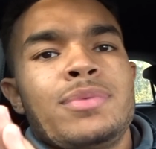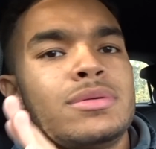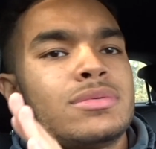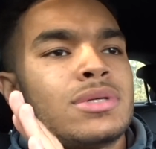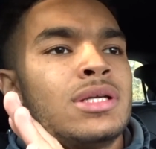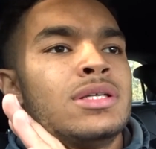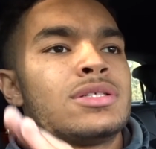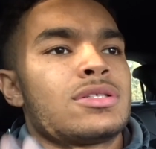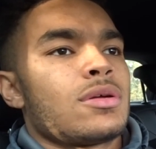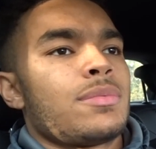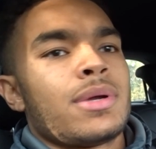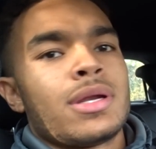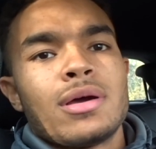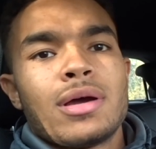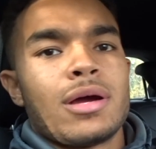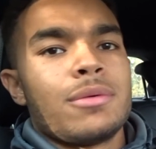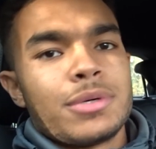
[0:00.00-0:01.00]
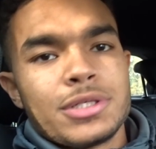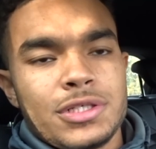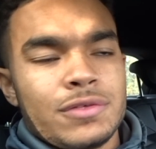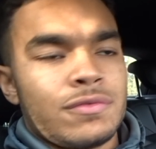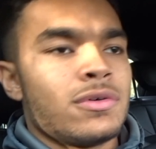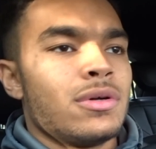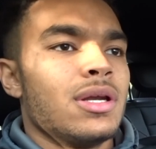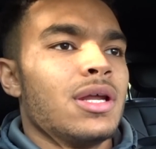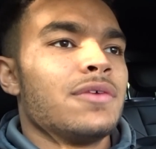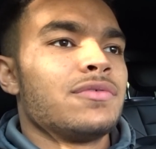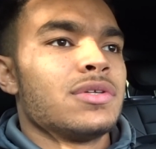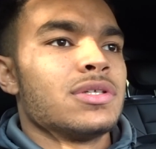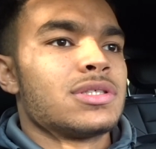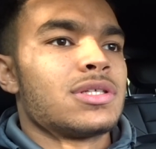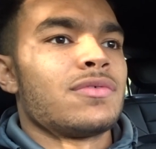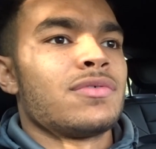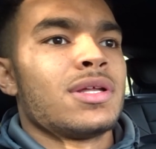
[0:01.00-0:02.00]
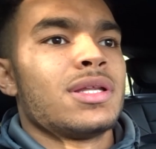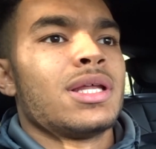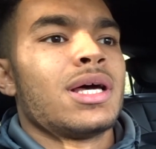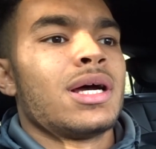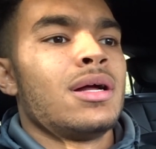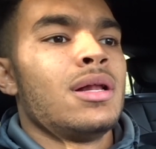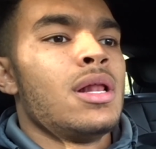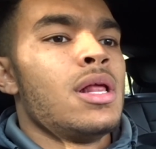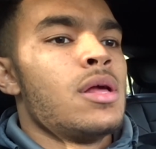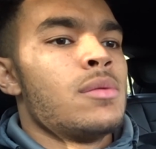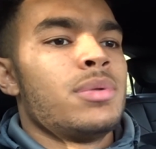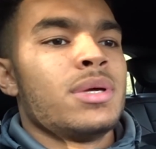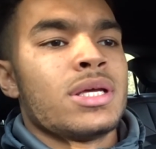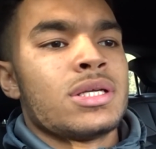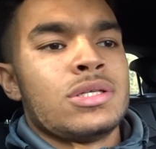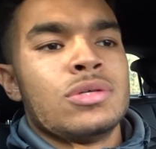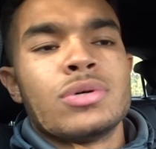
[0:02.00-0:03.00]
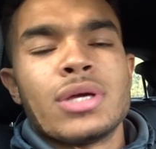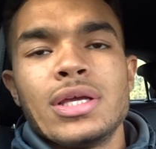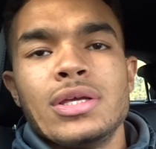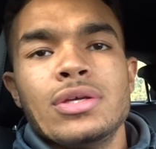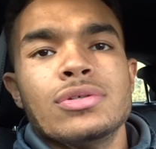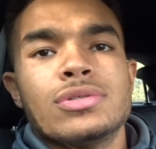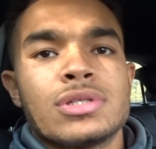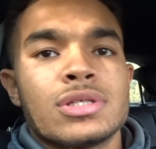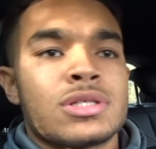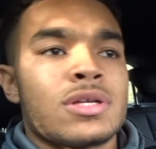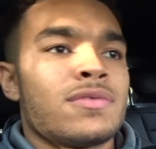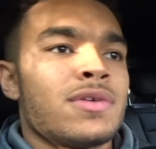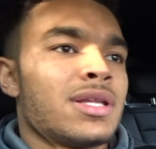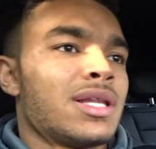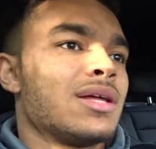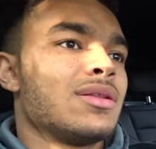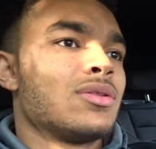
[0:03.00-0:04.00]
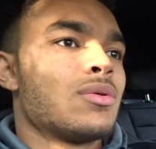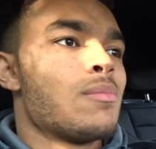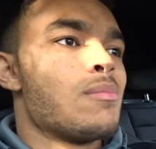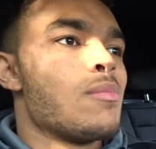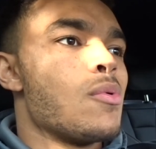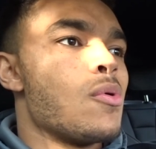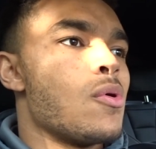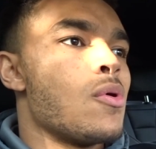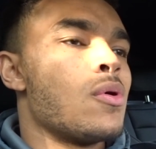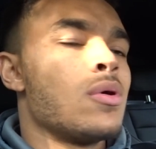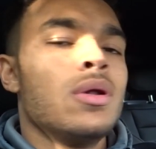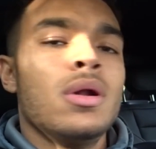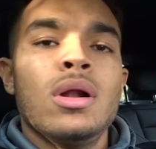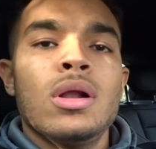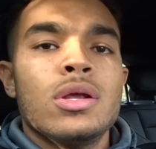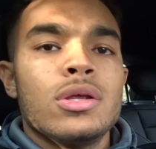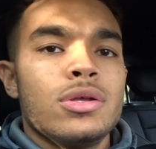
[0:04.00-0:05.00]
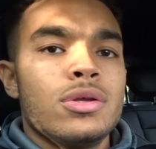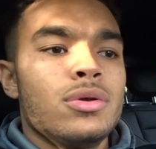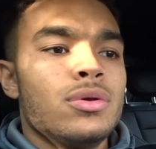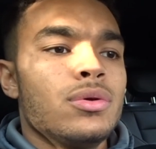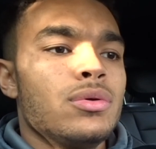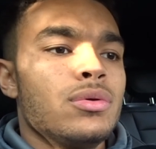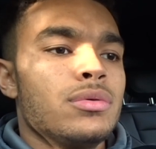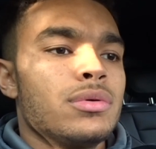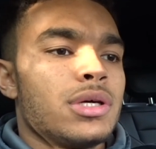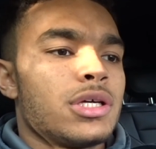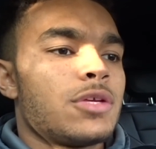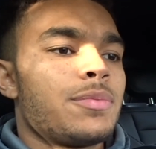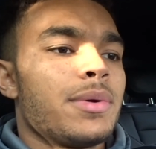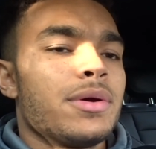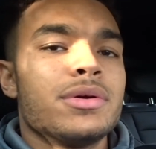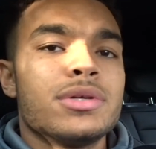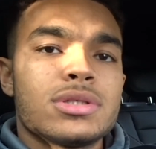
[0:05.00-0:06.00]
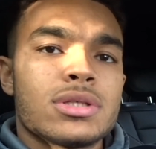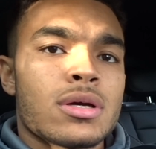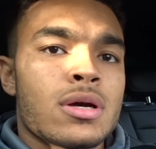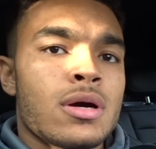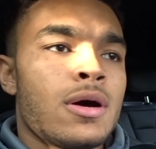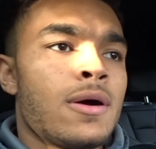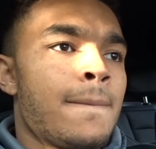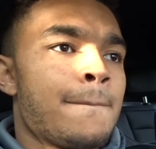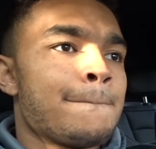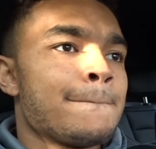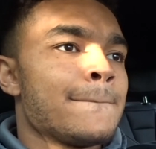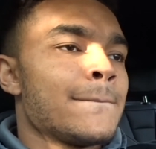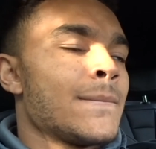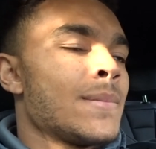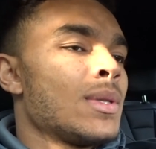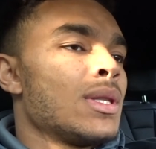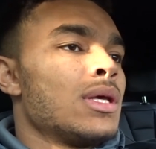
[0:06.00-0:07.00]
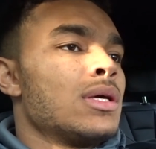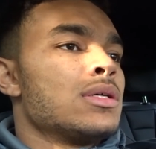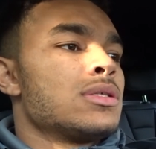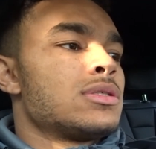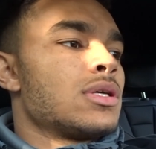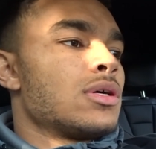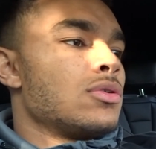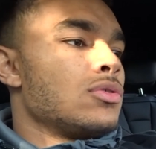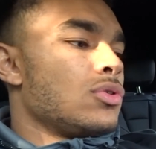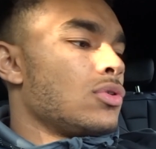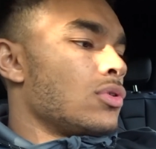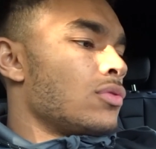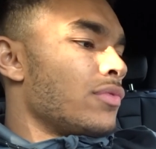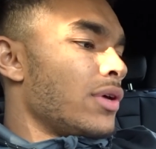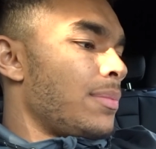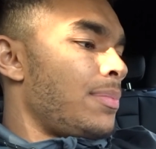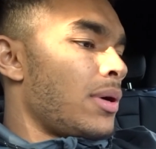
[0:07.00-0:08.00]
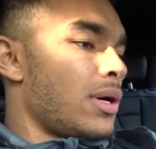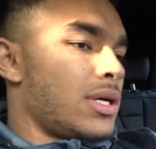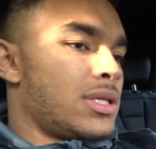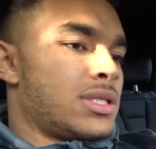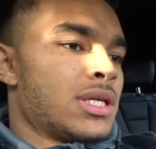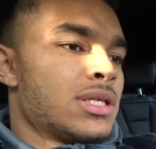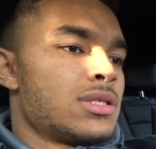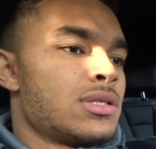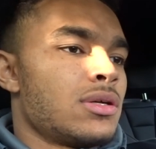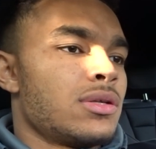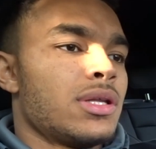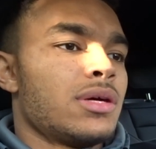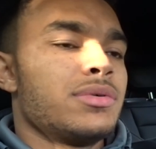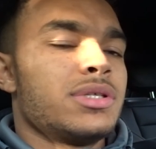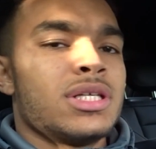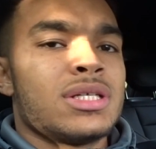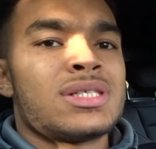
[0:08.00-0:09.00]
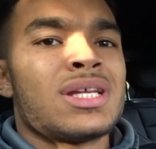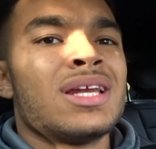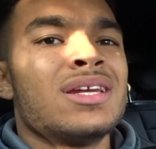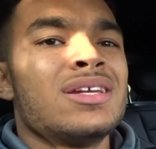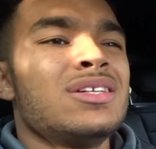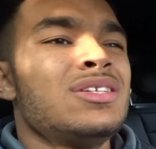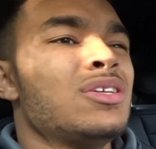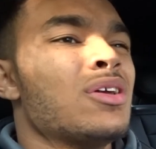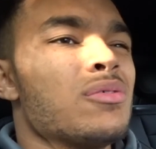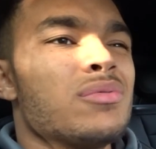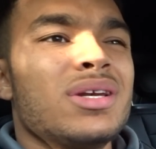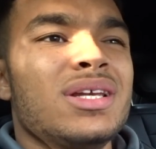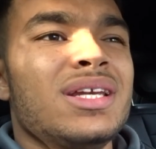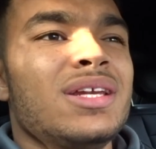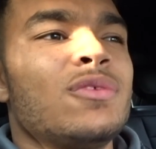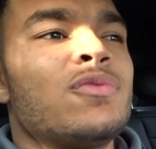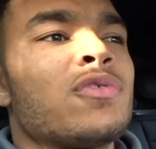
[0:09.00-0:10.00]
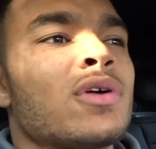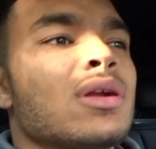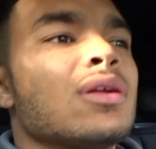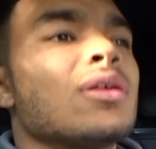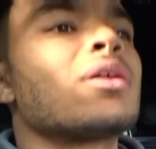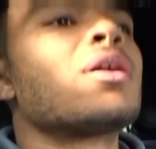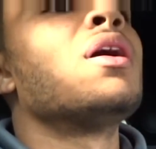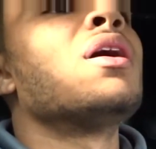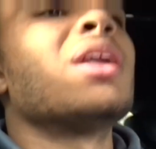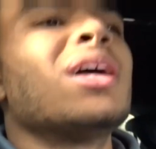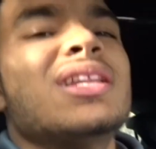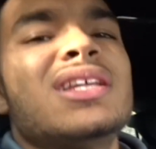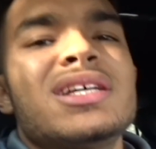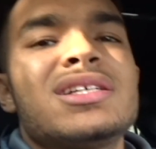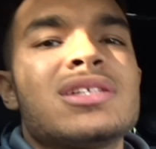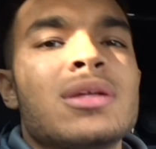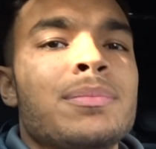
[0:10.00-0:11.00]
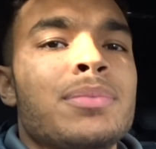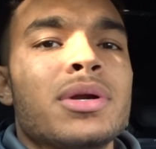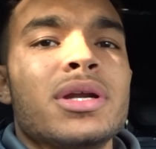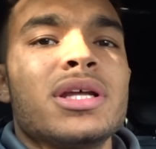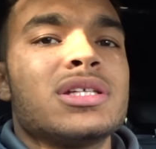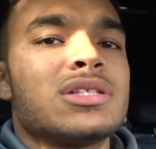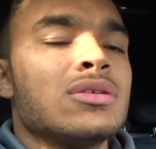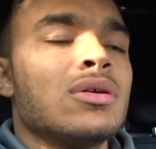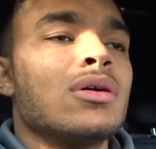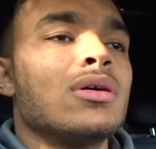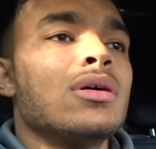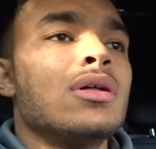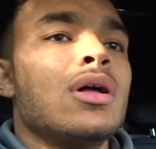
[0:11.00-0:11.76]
beep telling you to stop, I know how much you've got left and stuff like that. But yeah, you'll get used to stuff like that the more you experience the car. So you've got the rear parking sensors on there, which is standard. You don't really need front on a car like this. The bonnet's not